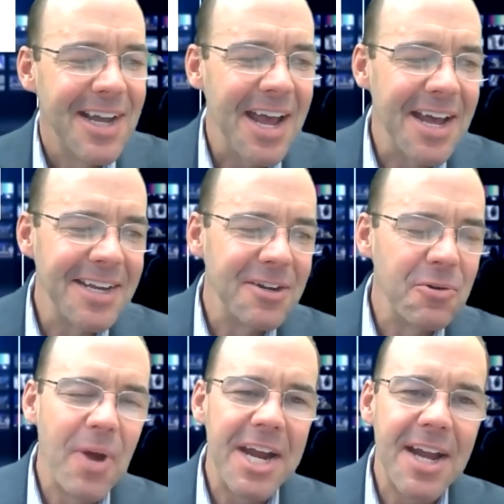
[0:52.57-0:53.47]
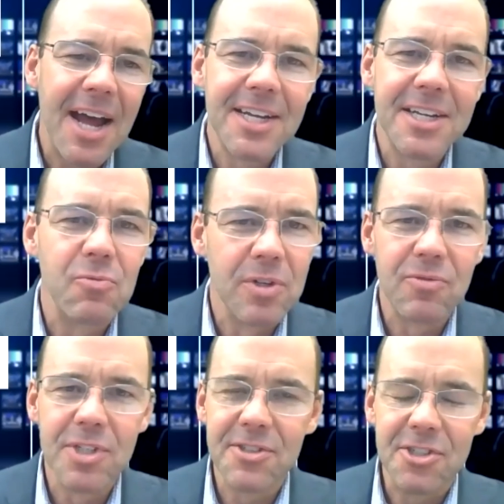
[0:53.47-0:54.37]
And Wayne, I could
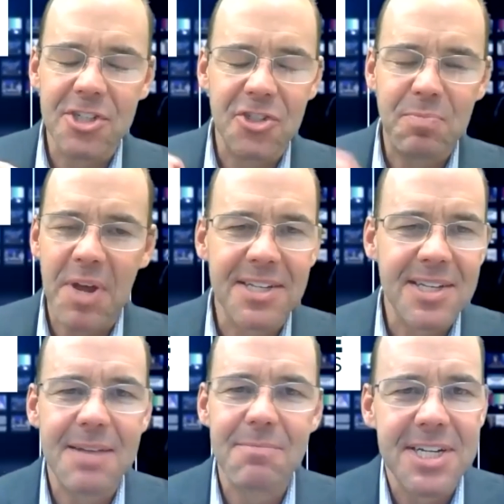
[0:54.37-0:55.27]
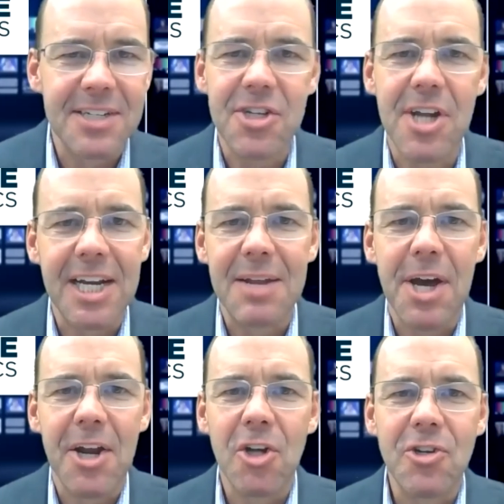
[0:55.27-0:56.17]
just spend 10 minutes talking
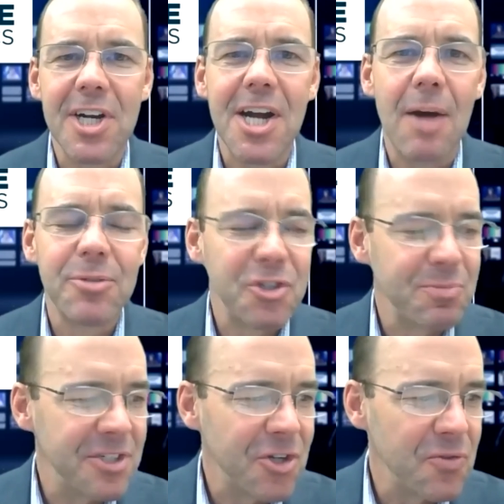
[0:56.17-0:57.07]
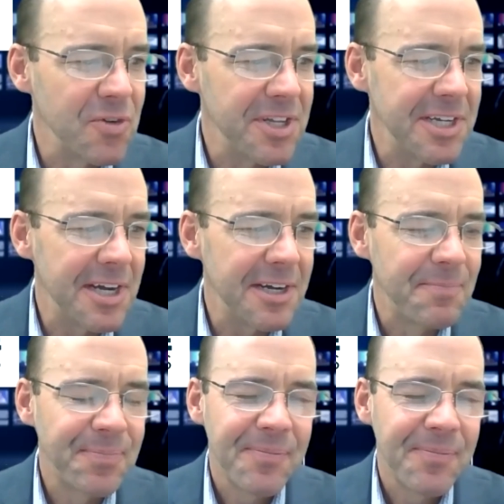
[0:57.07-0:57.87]
about all your accomplishments over the